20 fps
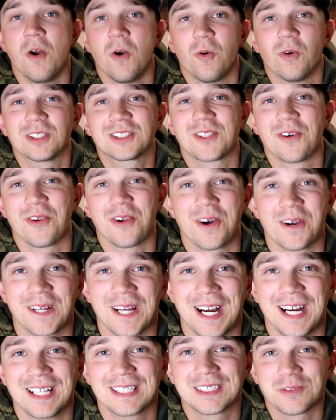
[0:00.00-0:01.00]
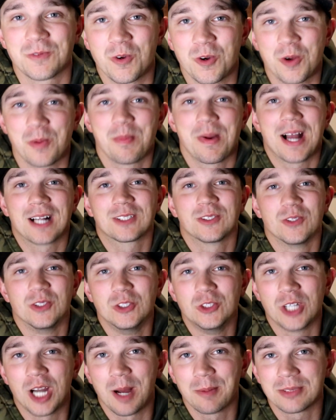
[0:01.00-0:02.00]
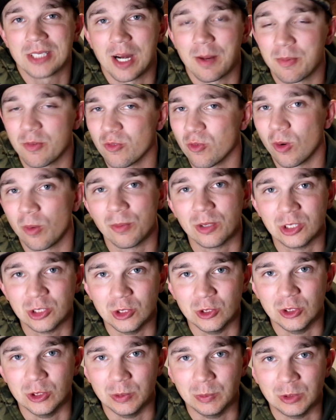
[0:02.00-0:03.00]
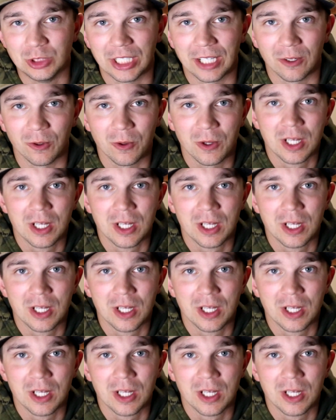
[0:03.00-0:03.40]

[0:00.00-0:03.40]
What's going on, guys, and welcome back to the Drop Top Performance YouTube channel.